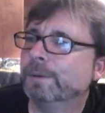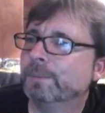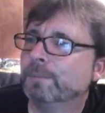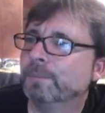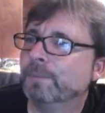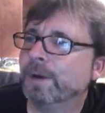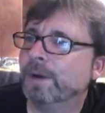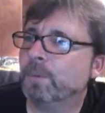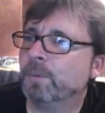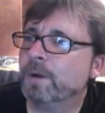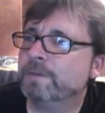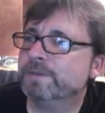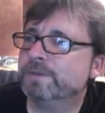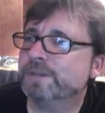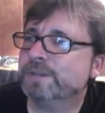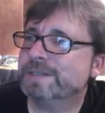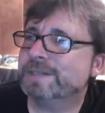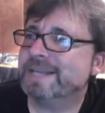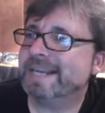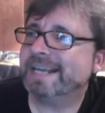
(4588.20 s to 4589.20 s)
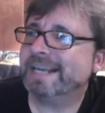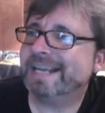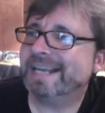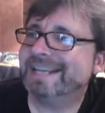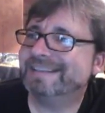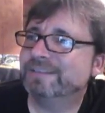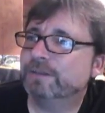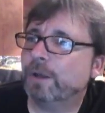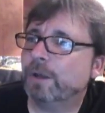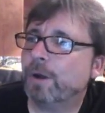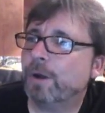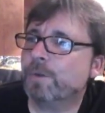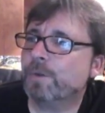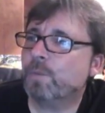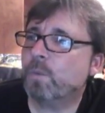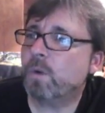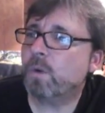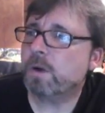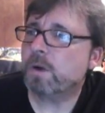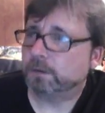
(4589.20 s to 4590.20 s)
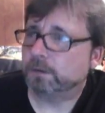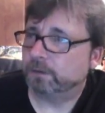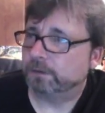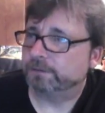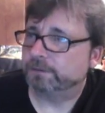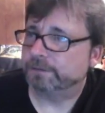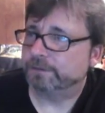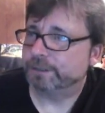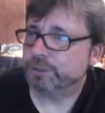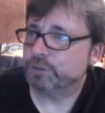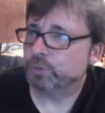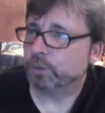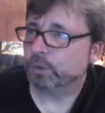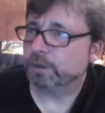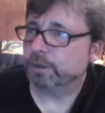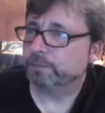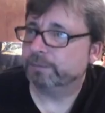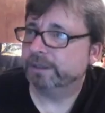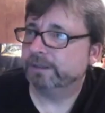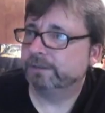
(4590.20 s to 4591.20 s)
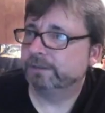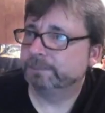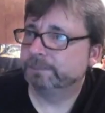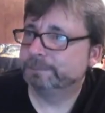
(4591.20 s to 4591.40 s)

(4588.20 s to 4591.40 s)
My wife said take a long walk off a short beard.